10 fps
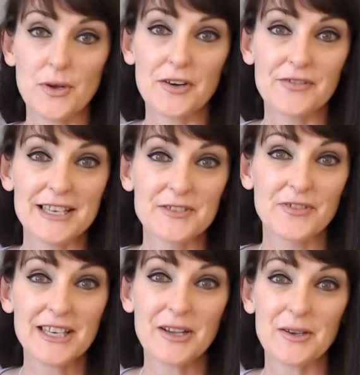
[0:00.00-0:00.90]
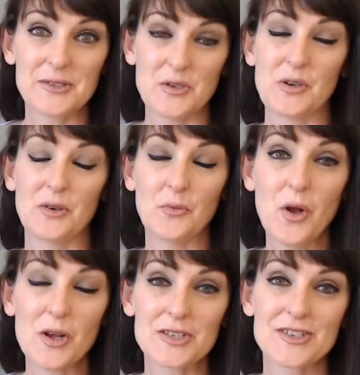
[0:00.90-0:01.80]
one of these videos you can
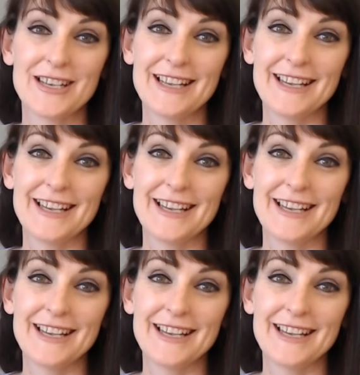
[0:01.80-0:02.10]
watch